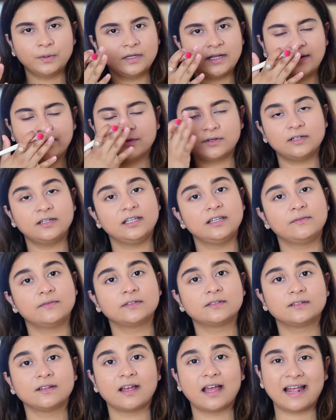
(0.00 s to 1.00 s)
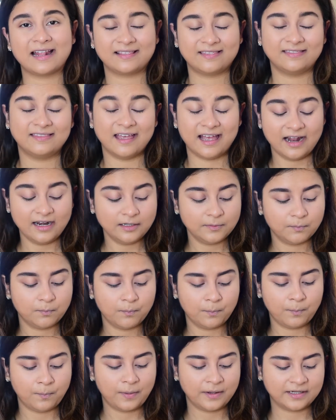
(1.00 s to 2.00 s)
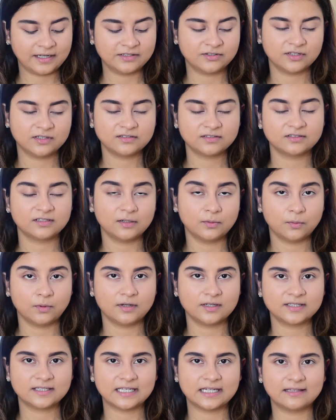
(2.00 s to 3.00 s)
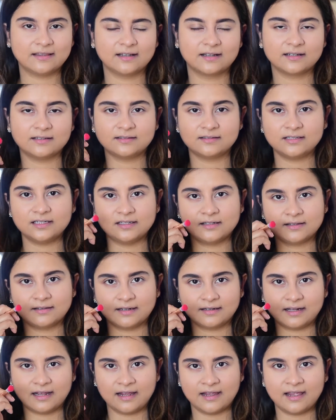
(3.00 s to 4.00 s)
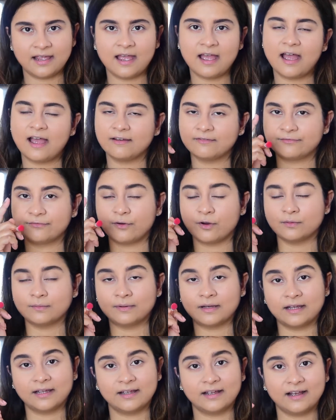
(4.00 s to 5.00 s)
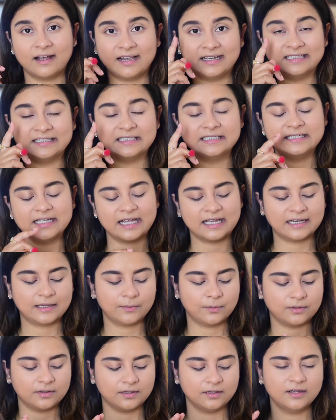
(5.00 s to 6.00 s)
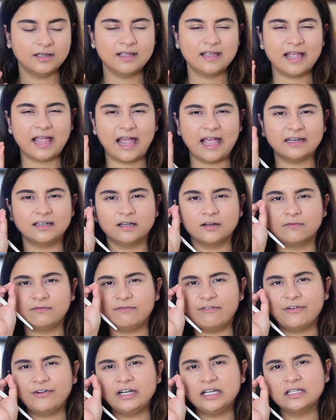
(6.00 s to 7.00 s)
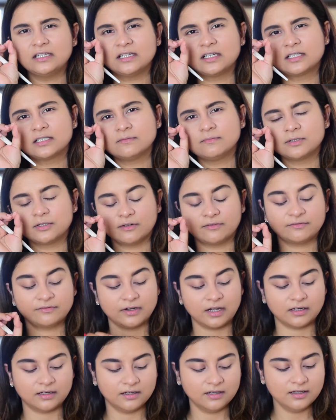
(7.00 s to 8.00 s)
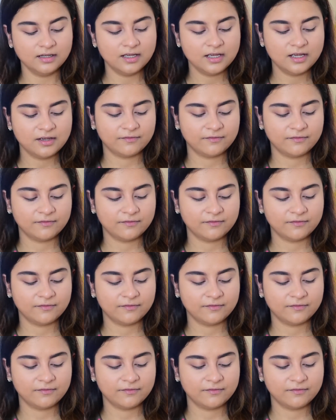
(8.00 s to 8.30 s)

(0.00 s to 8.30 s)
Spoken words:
I want to leave it at that, but I just still want to set the concealer that I have on my eyelid, and I want to add a very little bit of color.